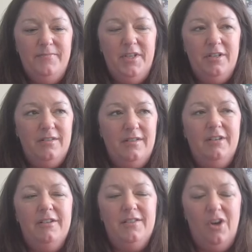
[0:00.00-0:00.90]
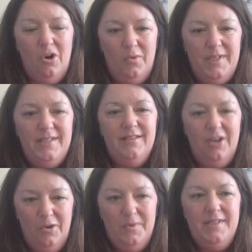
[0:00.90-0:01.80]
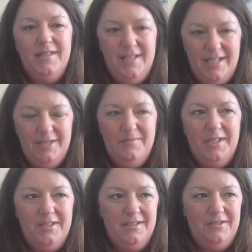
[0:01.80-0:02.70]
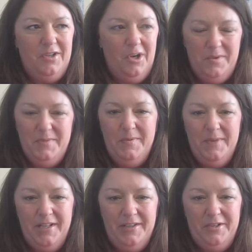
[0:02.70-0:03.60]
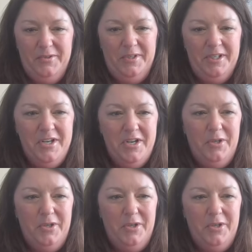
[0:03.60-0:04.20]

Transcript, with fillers: there there is always always a need because there's always people out there who are